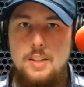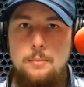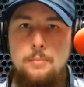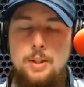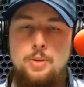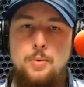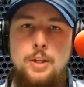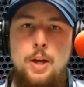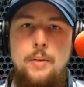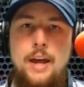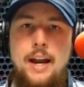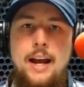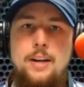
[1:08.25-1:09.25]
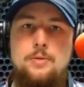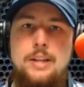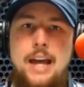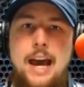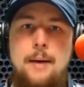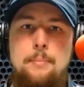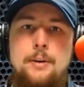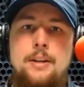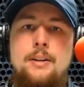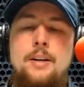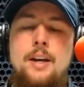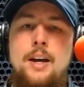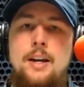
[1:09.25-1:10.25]
Because we know that actually happened
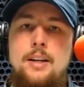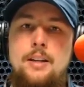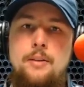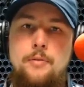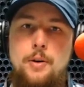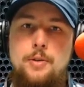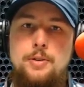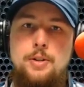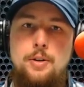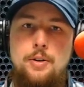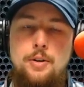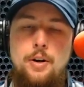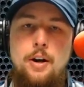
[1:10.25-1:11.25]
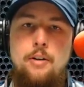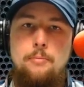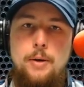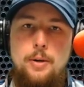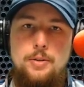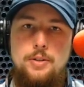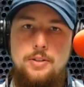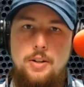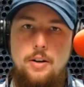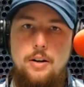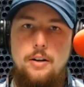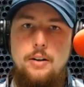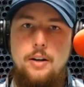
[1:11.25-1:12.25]
in the first year of
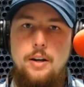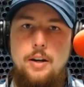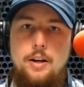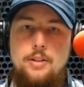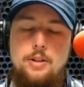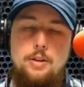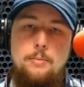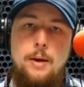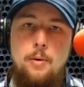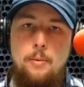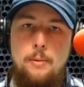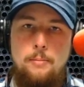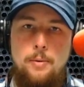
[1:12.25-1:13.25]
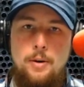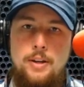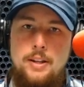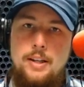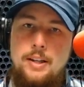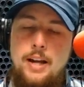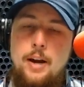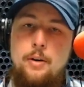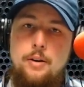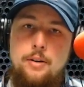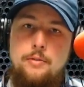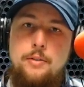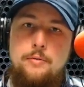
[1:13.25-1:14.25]
Belshazzar. So you may remember in the
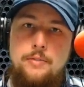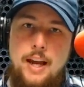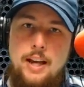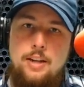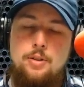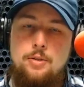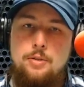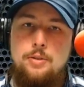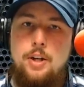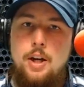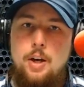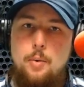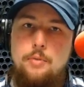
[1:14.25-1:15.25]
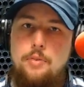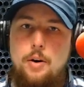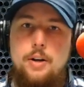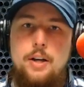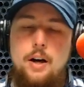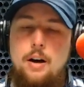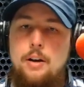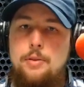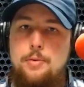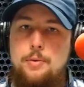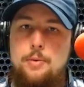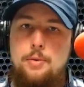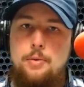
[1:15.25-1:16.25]
narrative of Daniel, we've already gone
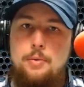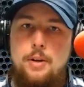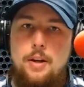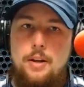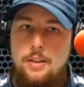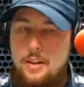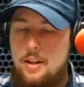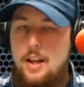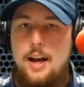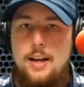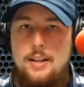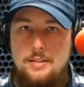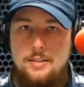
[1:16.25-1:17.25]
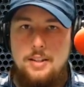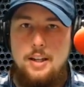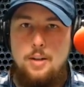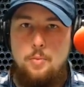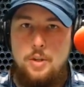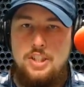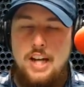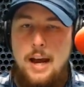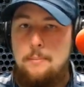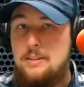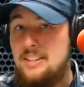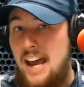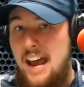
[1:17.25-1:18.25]
through the lion's den, which
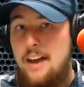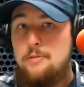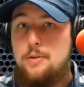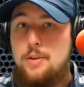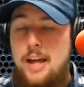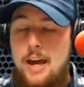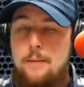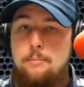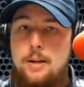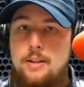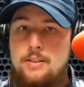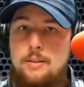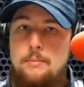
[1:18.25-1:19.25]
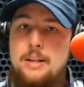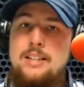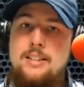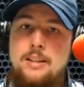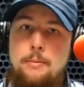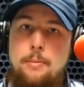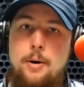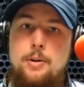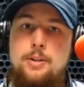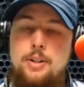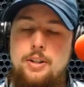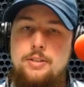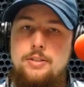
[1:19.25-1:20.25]
happens after that because the Medes and the
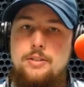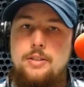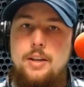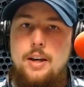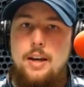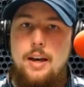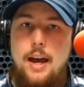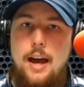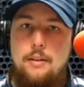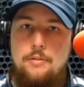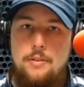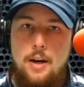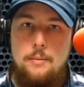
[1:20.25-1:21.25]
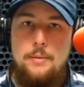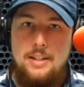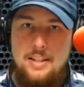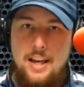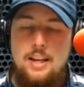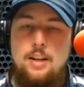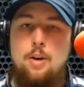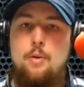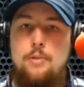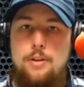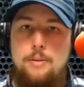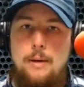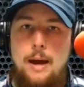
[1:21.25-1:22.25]
Persians have come and taken over
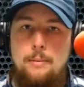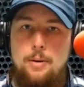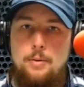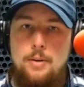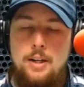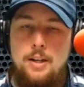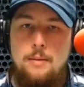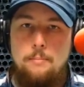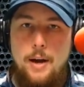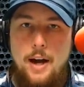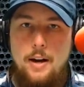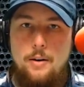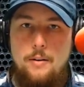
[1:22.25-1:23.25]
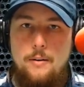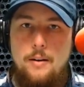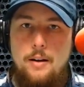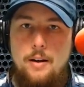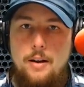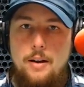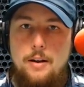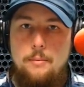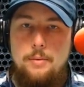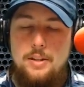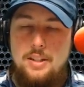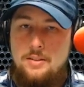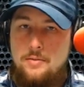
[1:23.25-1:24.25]
the Babylonian Empire.
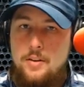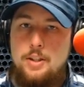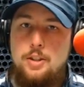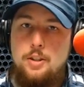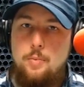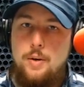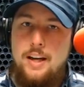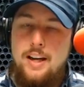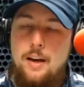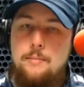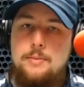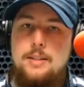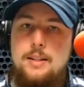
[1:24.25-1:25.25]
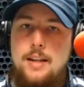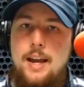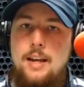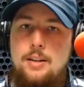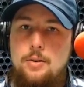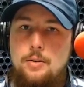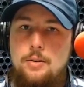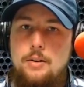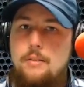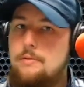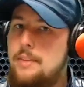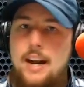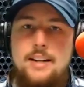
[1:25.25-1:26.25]
But this vision, when it comes to Daniel,
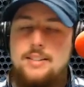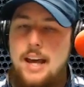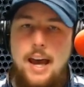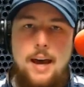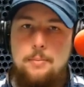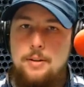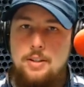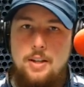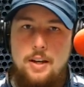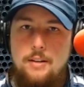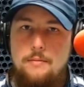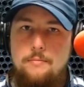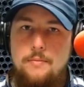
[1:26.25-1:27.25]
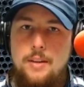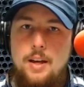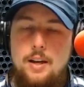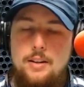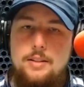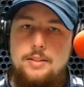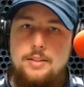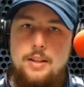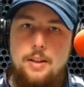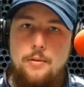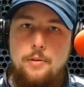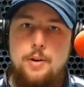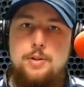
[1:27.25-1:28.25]
that hasn't happened yet. This is in the
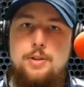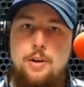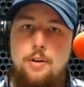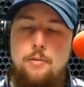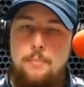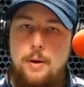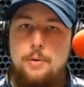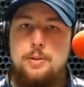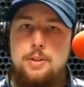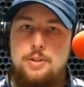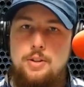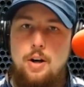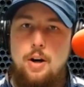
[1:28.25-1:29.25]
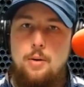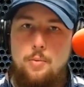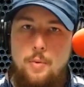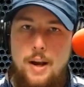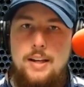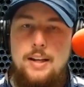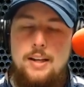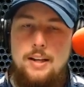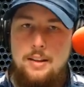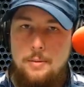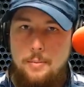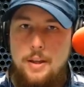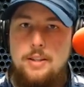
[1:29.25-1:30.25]
first year of Belshazzar reigning in
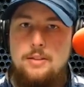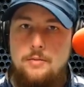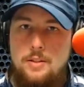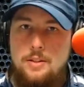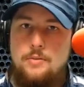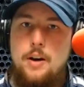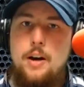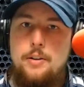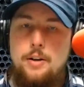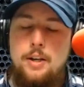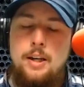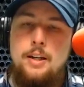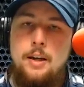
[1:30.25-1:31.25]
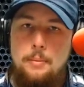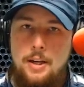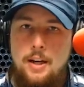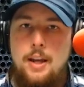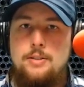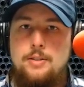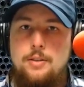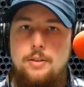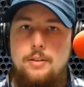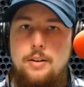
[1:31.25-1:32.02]
the place of his father, King Nebuchadnezzar.